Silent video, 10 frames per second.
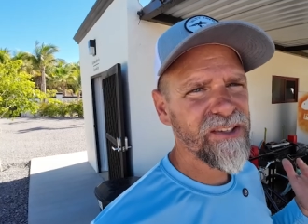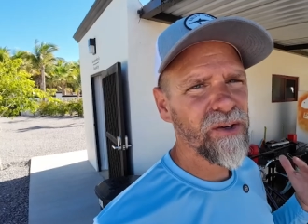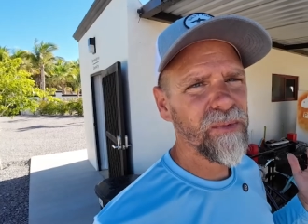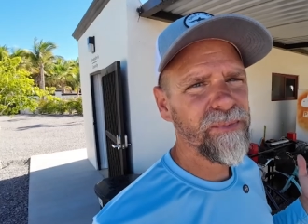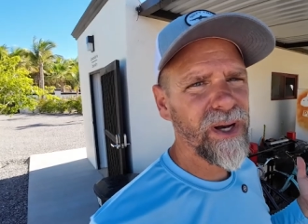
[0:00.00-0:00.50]

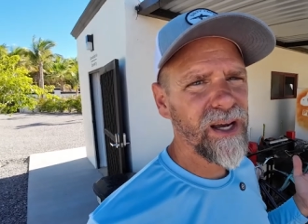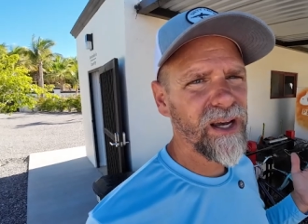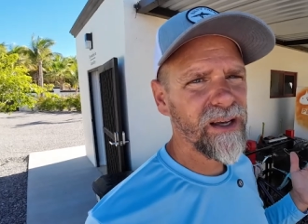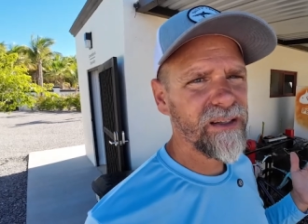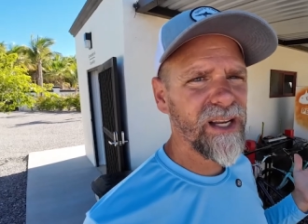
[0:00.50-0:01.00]
So
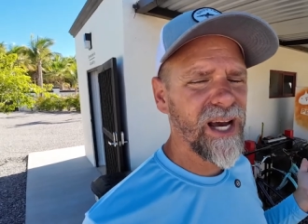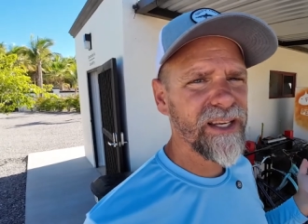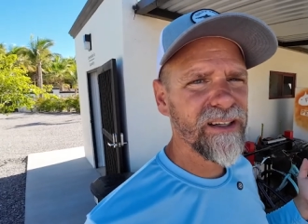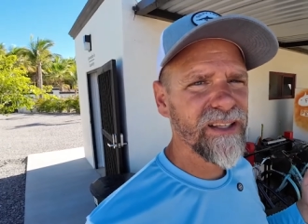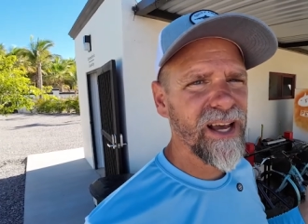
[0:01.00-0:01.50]
by 9
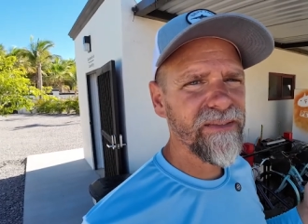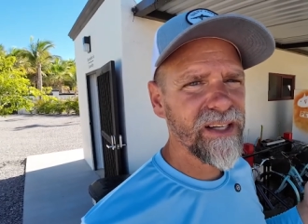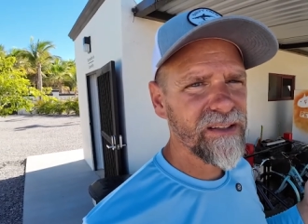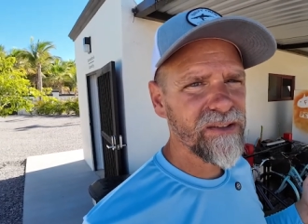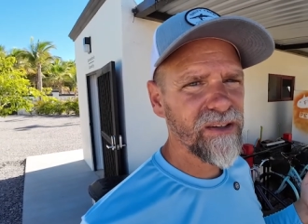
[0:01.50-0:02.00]
to
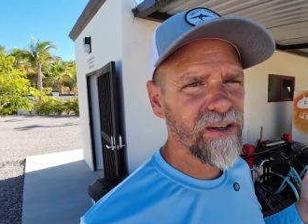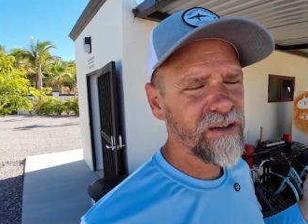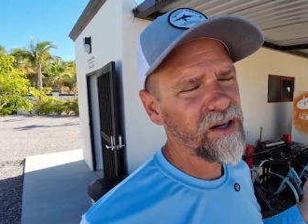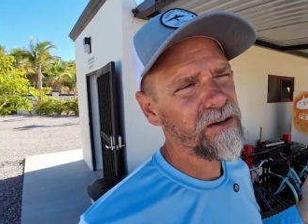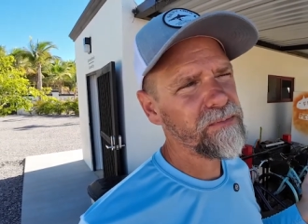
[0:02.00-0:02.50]
11,
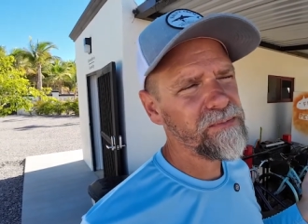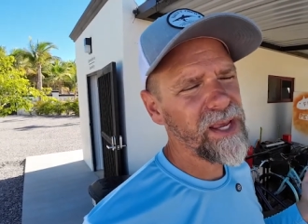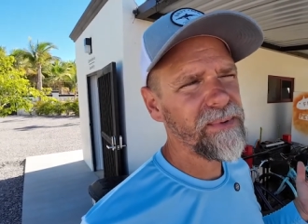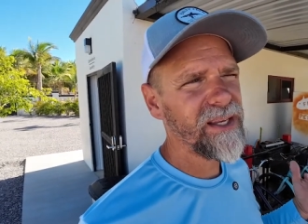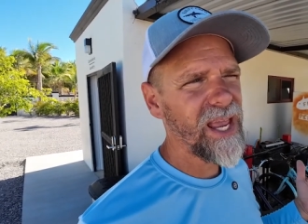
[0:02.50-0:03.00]
or
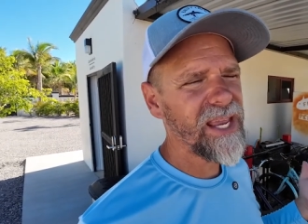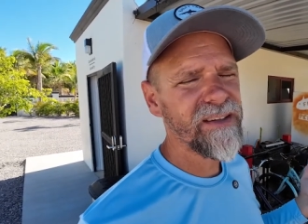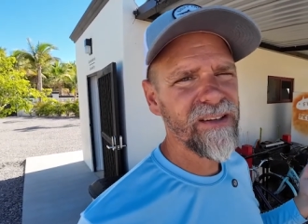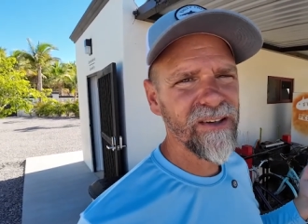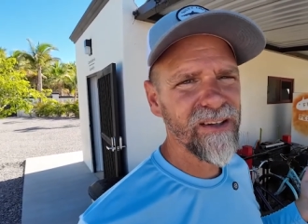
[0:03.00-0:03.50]
maybe 8
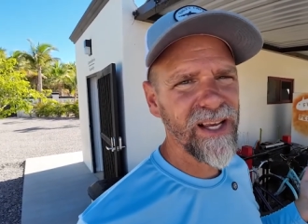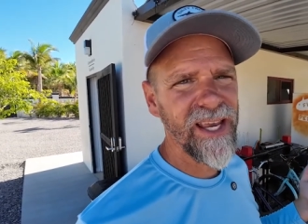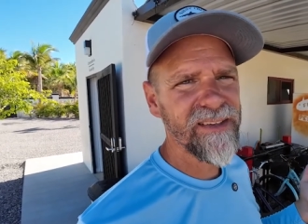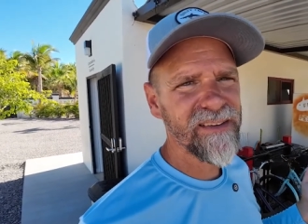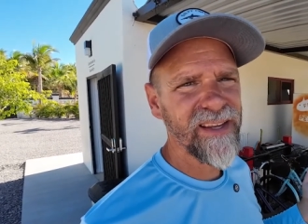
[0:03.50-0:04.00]

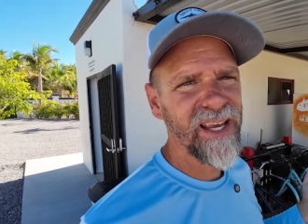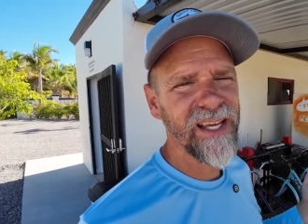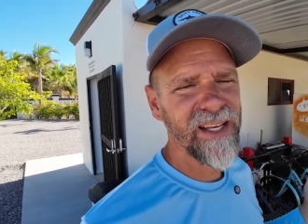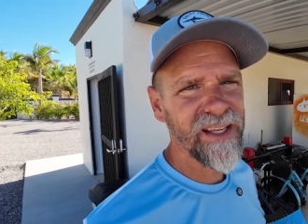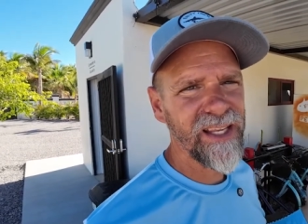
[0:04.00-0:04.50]
to
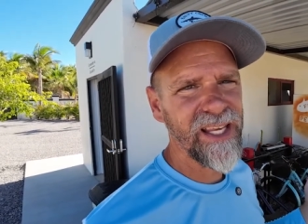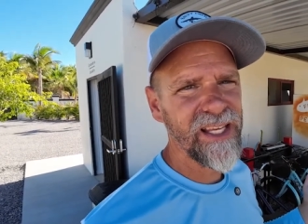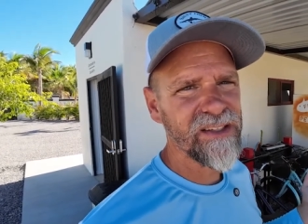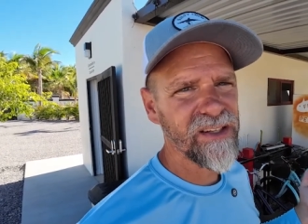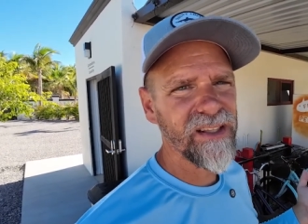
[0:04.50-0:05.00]
10 it
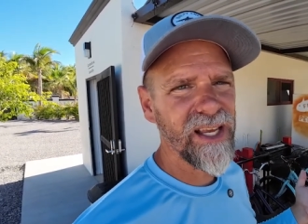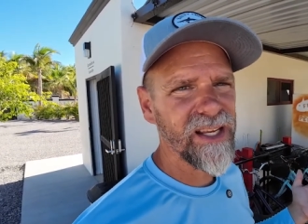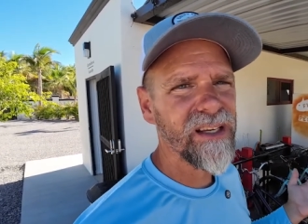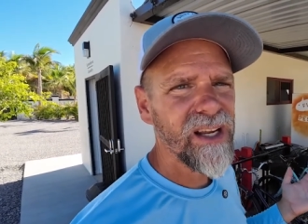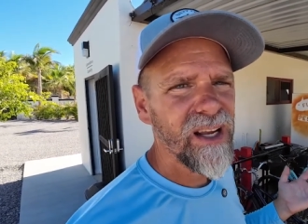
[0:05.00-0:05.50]
heats. And
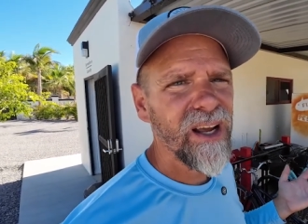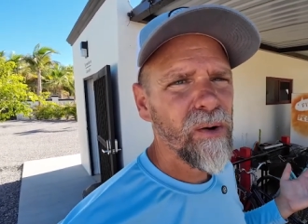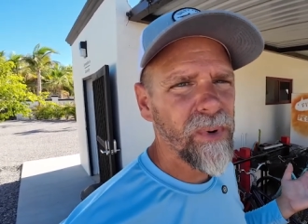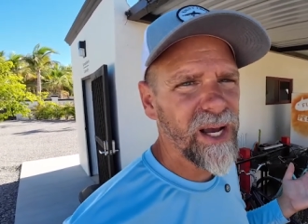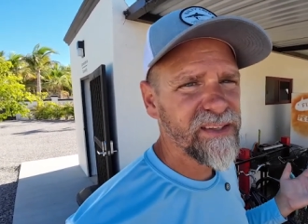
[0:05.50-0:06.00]
then
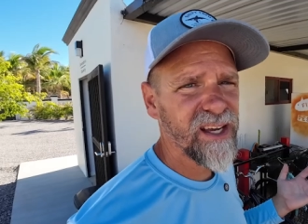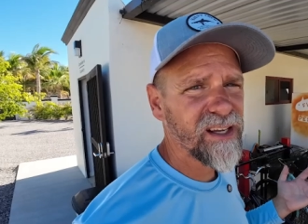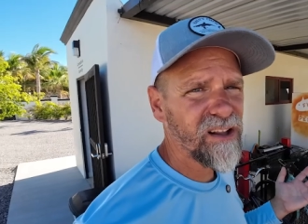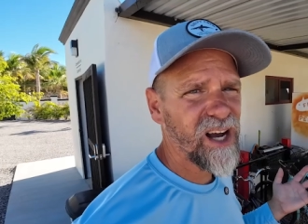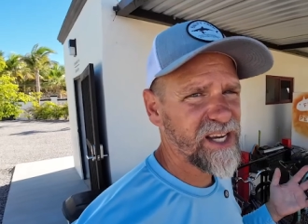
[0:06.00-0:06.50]
by 10
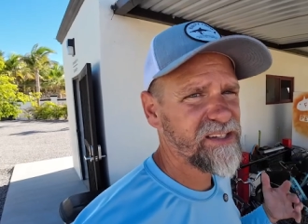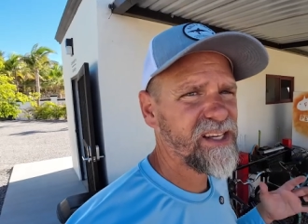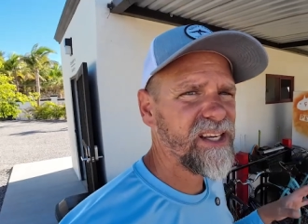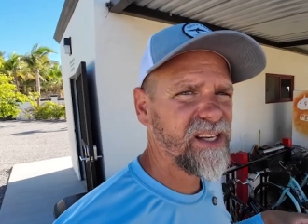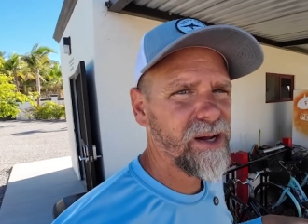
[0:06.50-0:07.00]
o'clock, it's
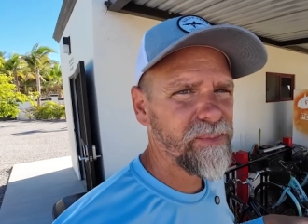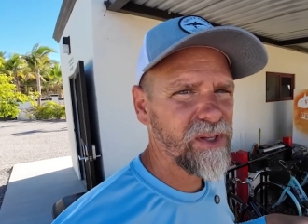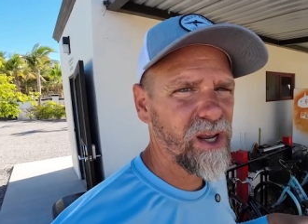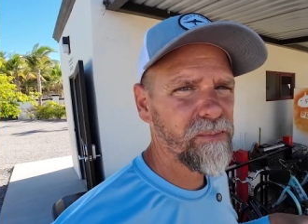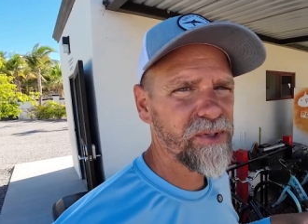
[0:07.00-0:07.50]
heated up to
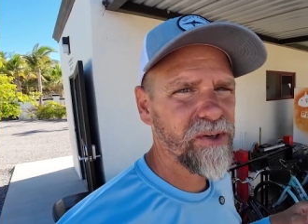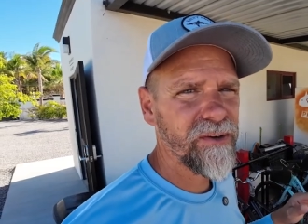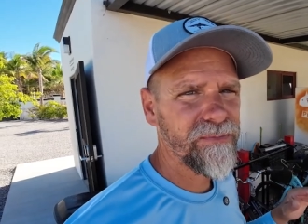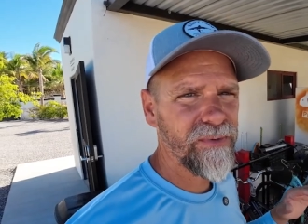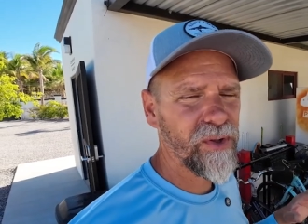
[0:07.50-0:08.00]

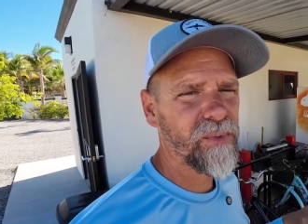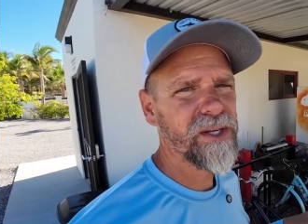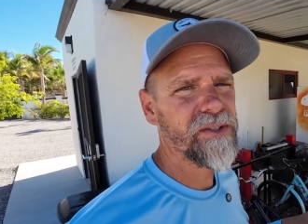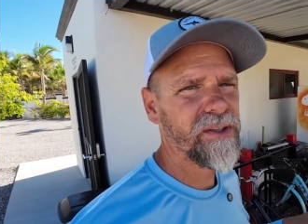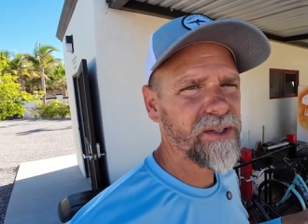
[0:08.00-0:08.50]
temperature for the
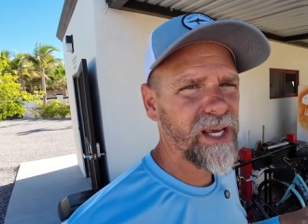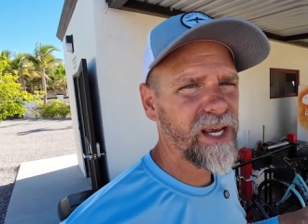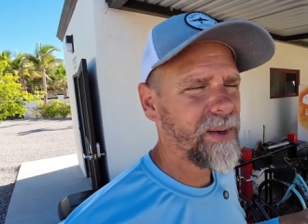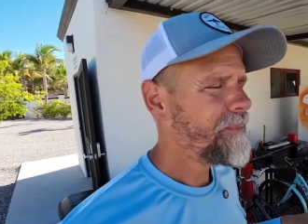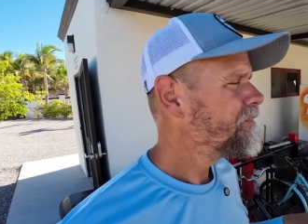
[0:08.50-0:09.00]
rest of the day.